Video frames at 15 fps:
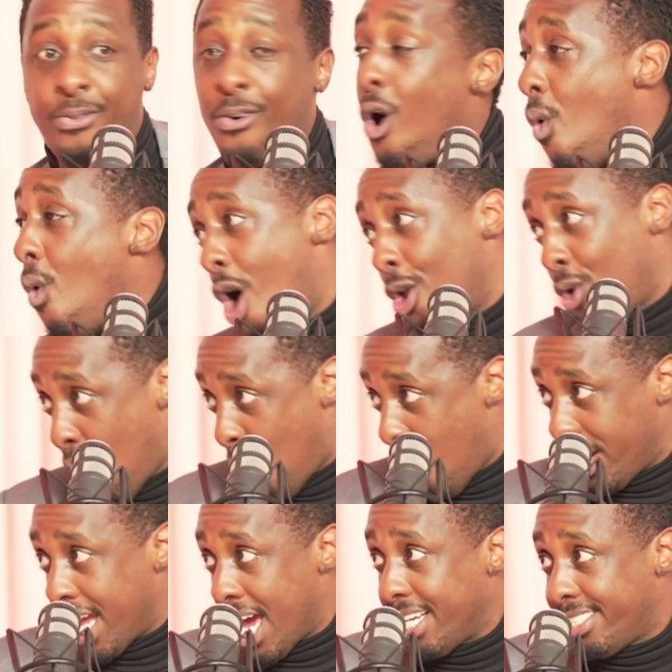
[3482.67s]
for a
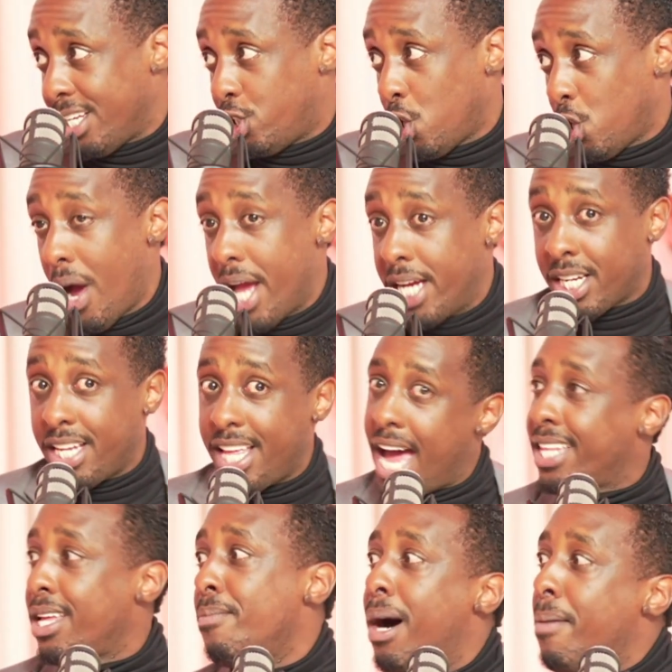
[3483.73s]
one-on-one kind of situation.
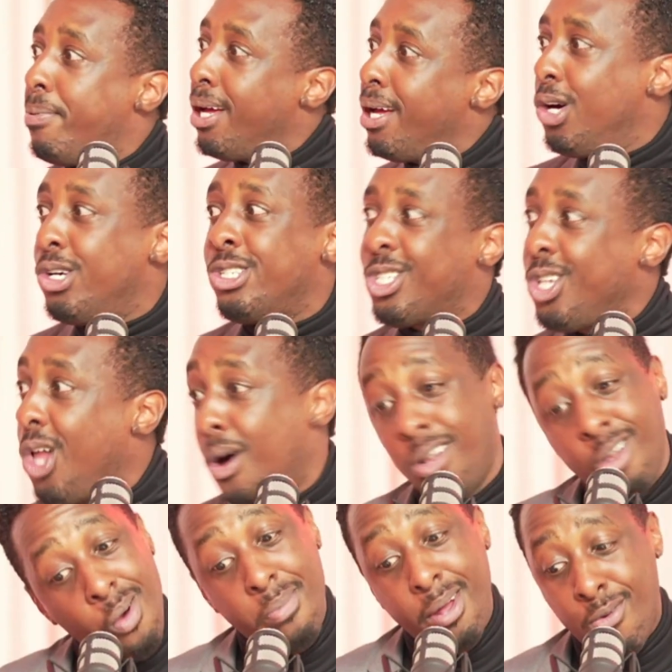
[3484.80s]
Yeah, they might be a little slow, a
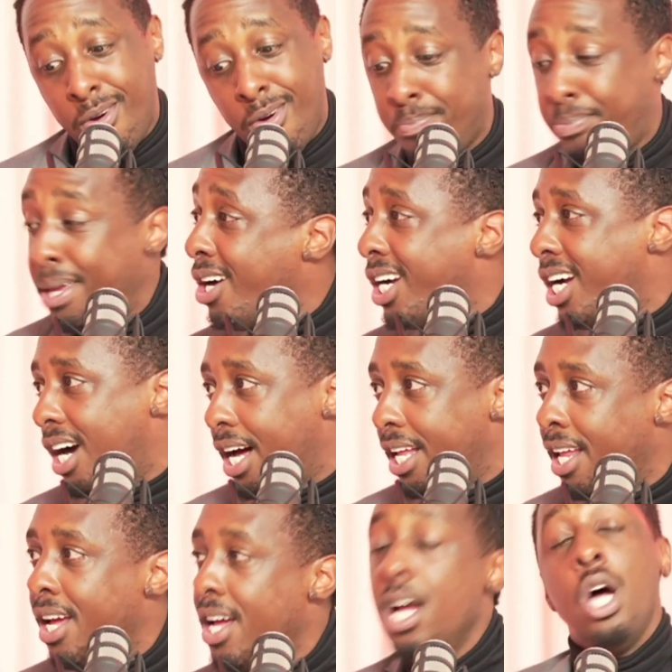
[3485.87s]
little bit of a beer gut.
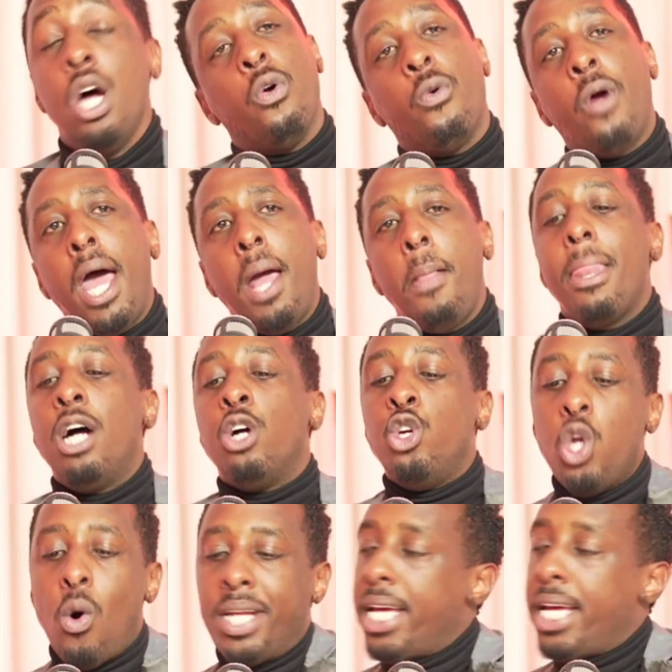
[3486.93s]
Yeah. Right?
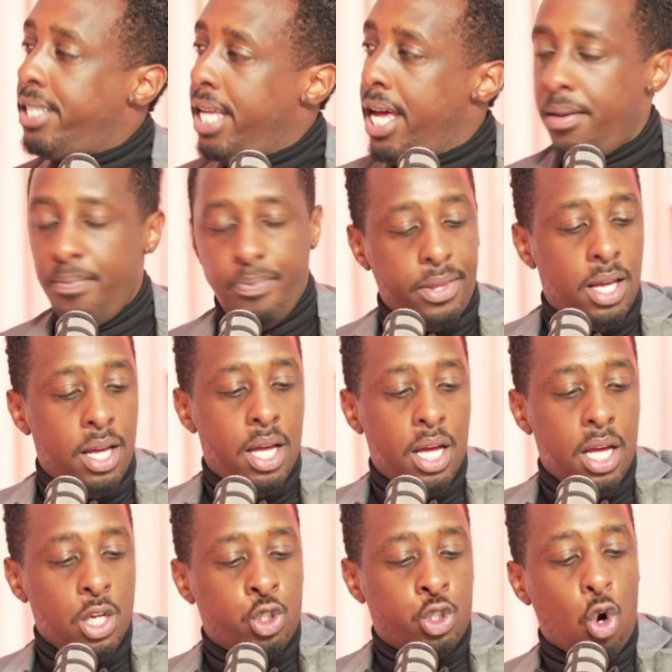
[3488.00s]
You know what they did?
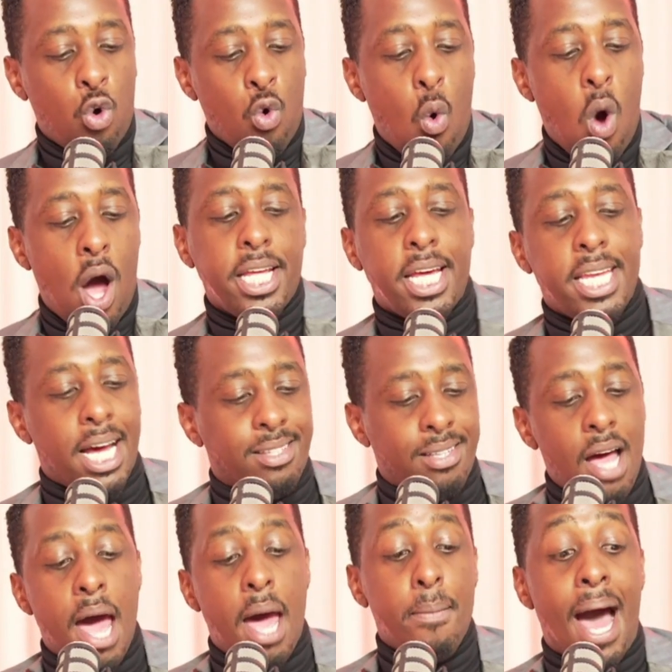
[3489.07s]
So Rwanda at that
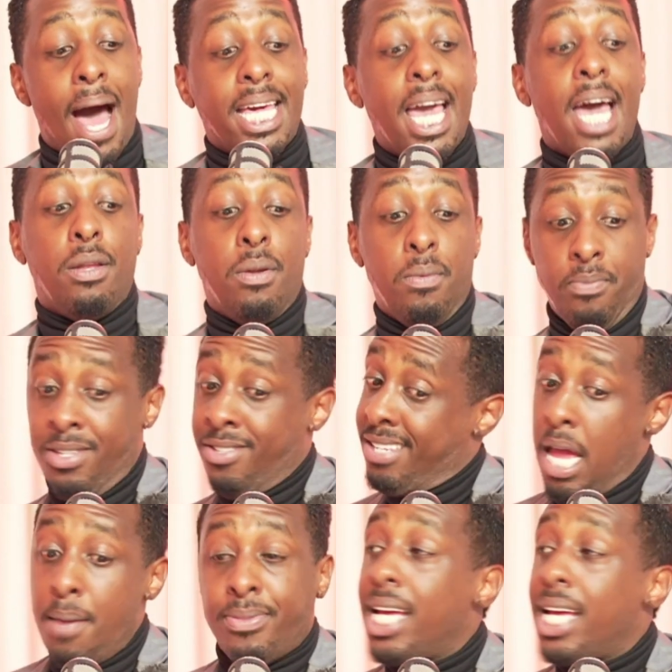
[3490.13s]
time, again,
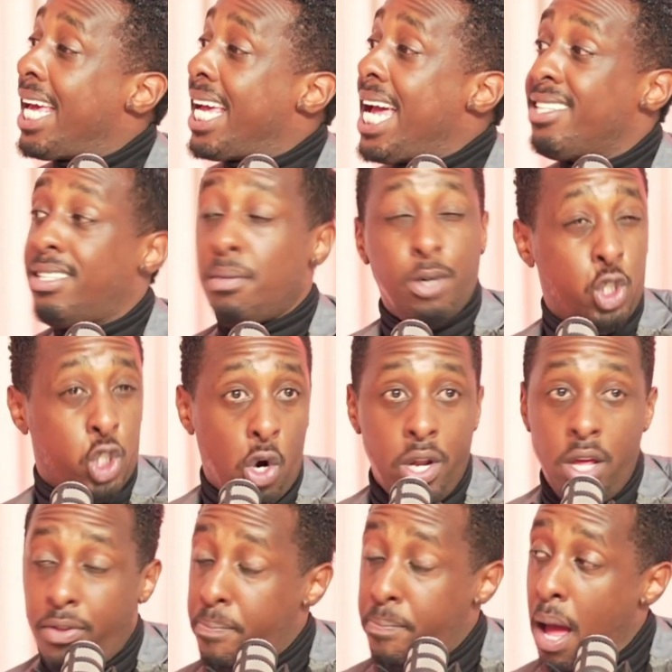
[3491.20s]
same thing like Gaza.
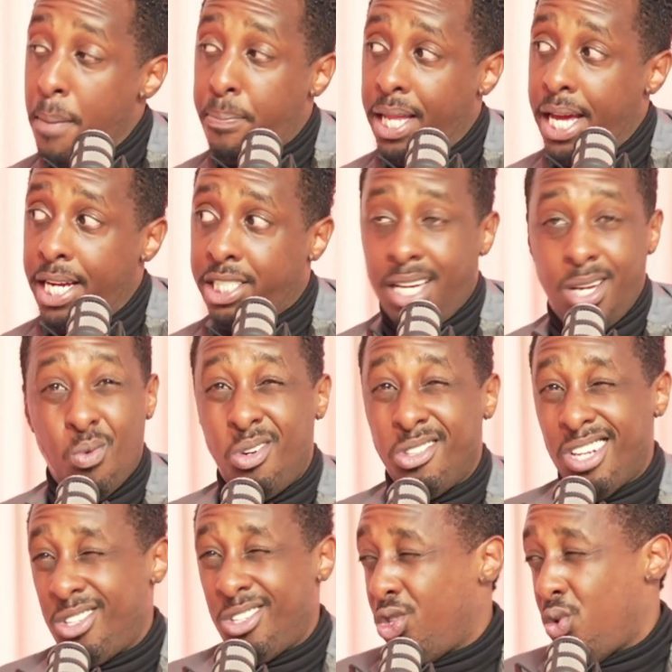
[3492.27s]
Majority of the population was
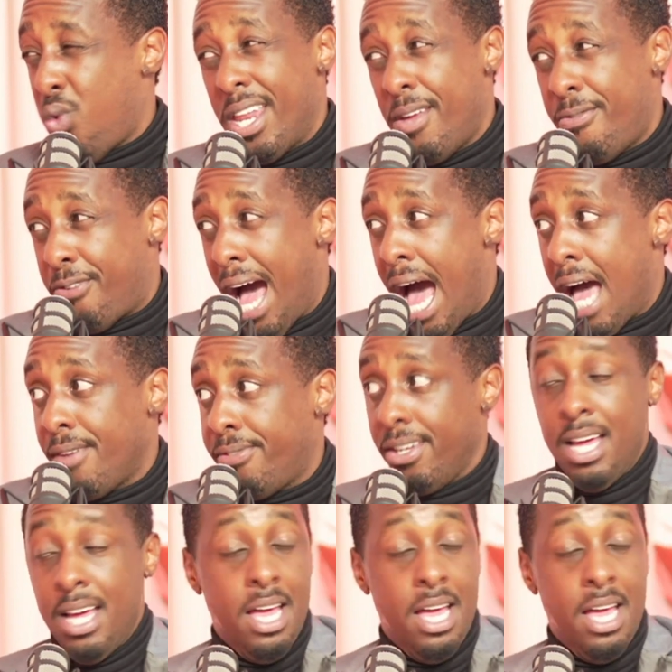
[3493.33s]
under 25.